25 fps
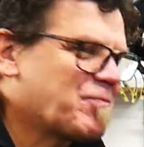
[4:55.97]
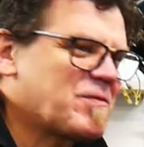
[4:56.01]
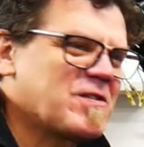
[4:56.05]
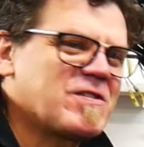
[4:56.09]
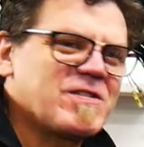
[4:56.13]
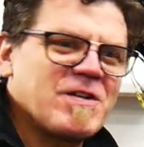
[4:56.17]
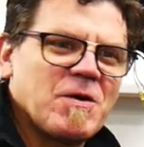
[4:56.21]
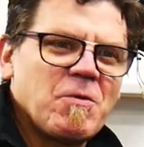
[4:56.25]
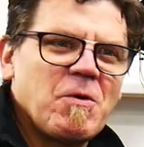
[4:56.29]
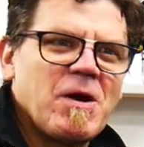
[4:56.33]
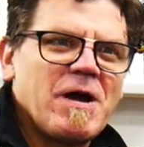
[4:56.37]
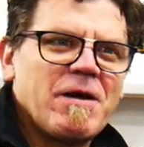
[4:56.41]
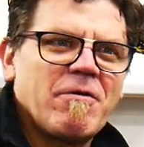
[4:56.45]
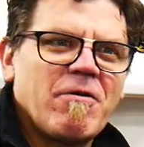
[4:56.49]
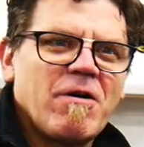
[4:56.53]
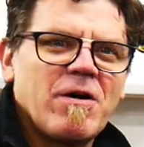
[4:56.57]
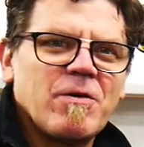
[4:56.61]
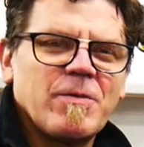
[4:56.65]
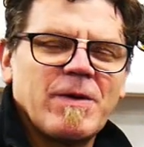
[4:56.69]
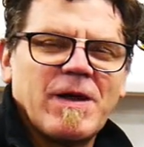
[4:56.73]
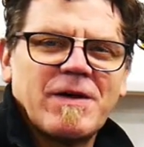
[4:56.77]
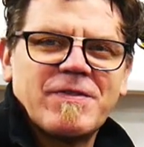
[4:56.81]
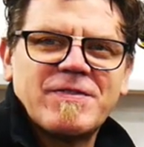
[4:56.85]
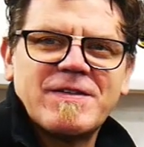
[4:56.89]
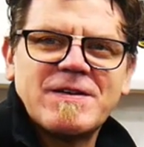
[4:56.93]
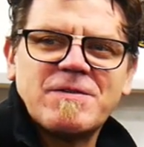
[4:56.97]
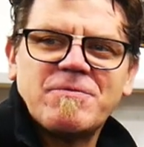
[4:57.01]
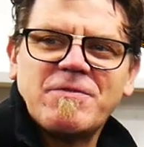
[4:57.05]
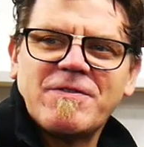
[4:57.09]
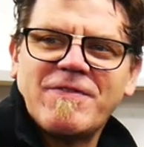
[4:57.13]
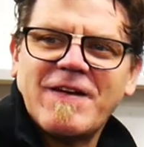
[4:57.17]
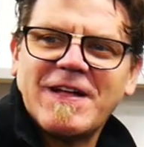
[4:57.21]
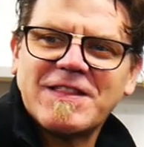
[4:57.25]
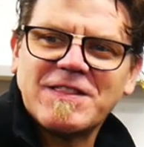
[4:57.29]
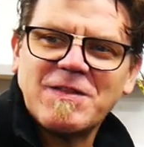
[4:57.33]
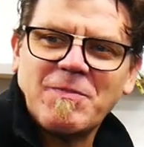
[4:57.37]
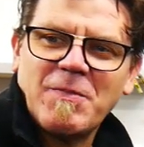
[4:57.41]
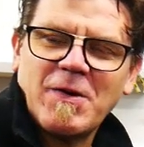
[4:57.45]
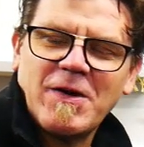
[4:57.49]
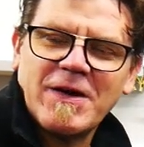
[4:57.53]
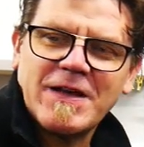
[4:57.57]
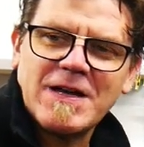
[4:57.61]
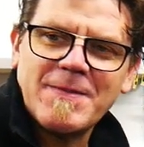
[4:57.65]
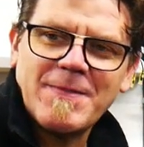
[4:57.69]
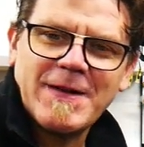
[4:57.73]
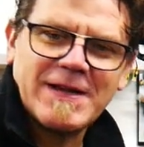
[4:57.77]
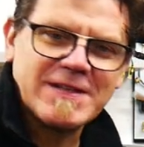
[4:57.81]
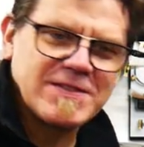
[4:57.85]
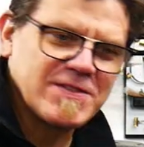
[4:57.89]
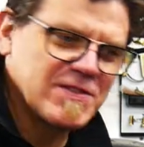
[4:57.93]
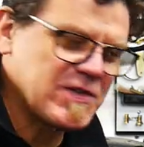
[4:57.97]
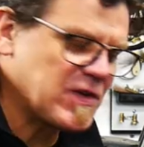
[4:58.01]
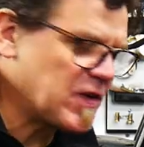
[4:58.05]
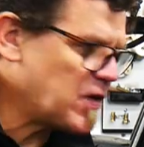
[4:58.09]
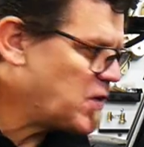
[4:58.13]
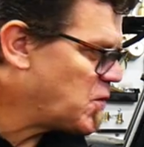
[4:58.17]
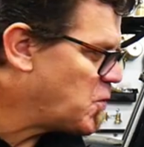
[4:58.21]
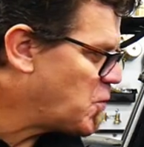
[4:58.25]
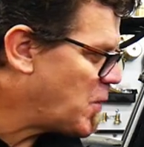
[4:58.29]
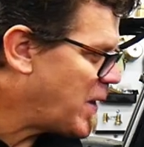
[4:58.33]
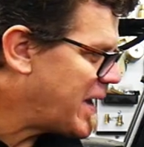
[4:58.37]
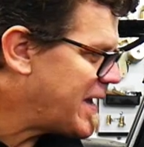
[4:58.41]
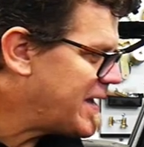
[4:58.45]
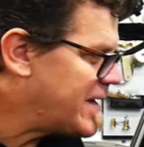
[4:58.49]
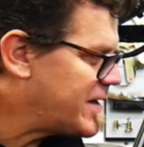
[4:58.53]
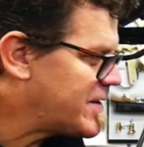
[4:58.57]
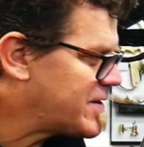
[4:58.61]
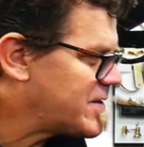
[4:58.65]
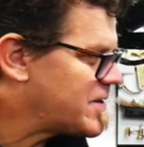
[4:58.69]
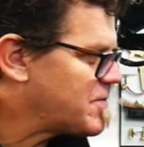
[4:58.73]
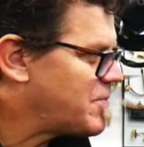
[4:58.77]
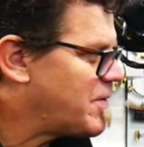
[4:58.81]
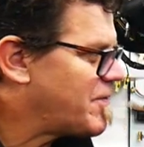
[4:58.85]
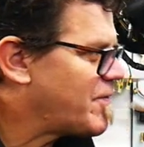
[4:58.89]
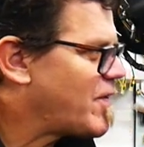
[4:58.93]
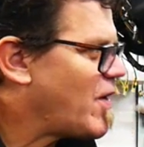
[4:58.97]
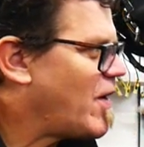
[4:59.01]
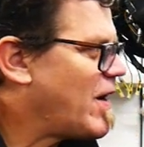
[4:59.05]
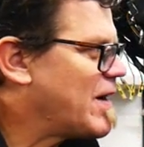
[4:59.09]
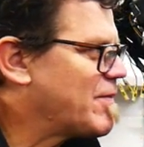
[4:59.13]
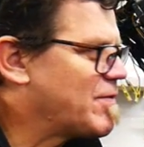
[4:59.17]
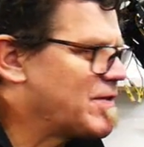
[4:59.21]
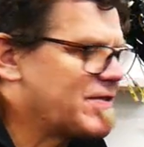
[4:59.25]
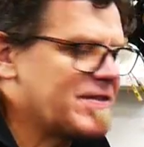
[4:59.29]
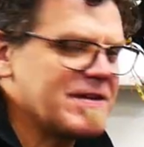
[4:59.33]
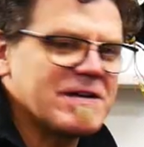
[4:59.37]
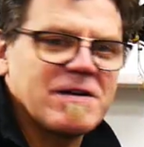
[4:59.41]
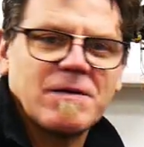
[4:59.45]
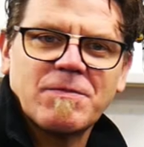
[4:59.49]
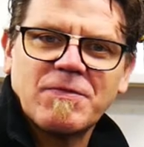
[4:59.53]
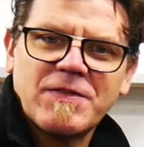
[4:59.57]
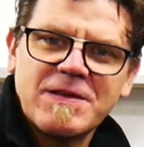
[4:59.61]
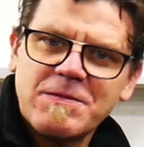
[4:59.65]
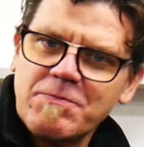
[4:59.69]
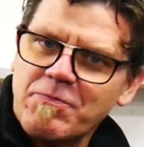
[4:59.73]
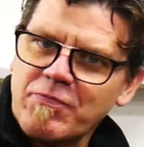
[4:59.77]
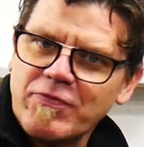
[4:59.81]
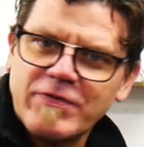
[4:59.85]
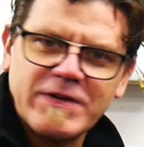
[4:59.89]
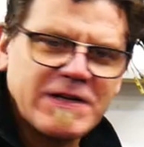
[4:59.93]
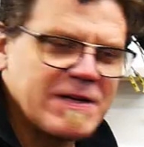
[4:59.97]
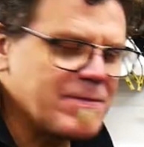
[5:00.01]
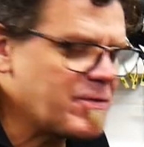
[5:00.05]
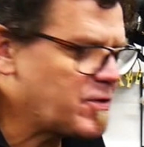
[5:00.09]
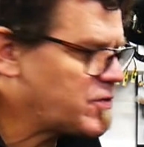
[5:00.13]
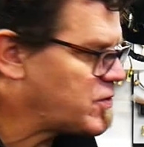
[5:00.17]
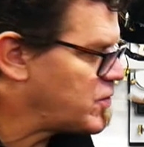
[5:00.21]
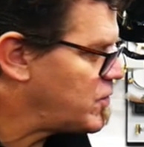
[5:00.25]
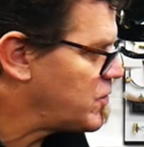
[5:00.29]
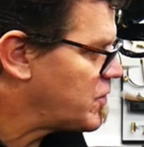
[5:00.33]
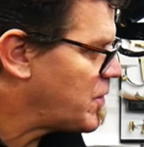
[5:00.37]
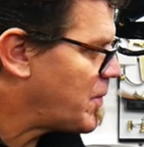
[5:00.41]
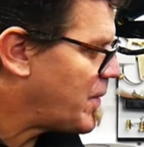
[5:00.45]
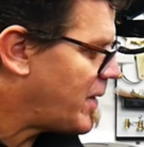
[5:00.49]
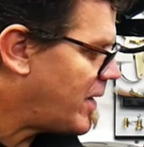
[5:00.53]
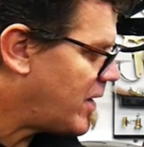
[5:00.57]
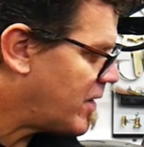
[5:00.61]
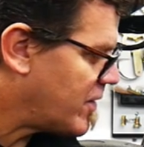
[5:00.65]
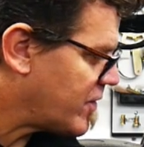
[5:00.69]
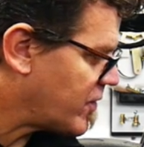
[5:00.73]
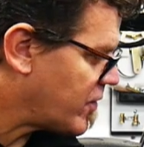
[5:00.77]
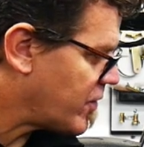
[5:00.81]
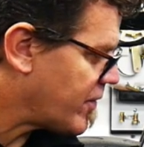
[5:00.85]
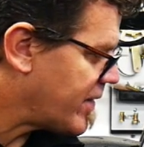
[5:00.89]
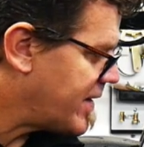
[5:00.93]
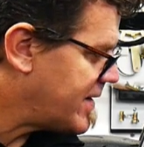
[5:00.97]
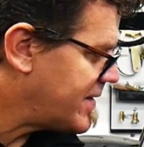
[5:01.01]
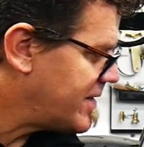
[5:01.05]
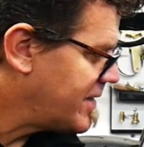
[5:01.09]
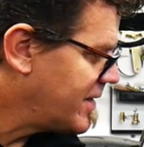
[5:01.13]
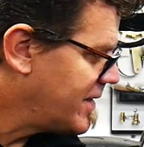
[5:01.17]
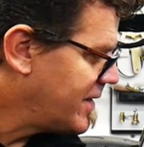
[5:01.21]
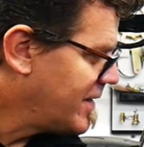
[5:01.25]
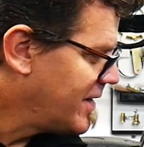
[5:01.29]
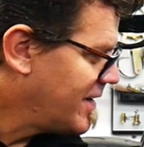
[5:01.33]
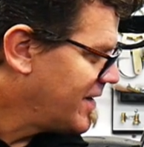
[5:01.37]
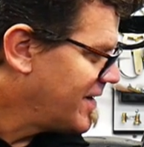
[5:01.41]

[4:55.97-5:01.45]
So where are we? I think we've had the bike about 2 weeks. We've got everything. I think pretty much all the parts are in.